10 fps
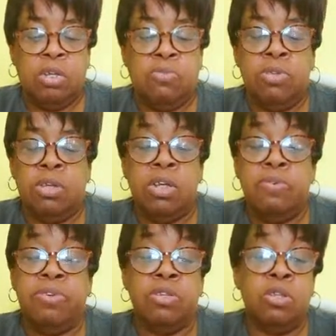None
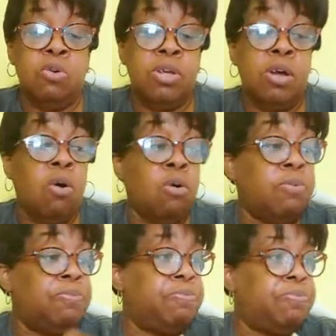of us know it all,
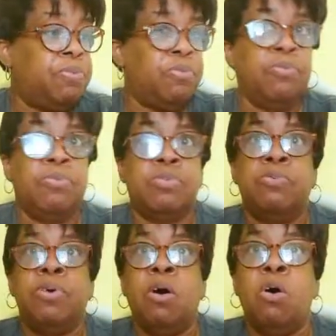but
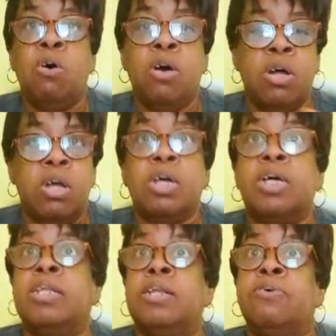we all
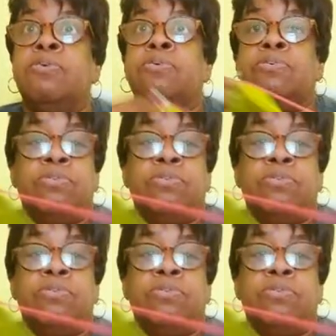can learn.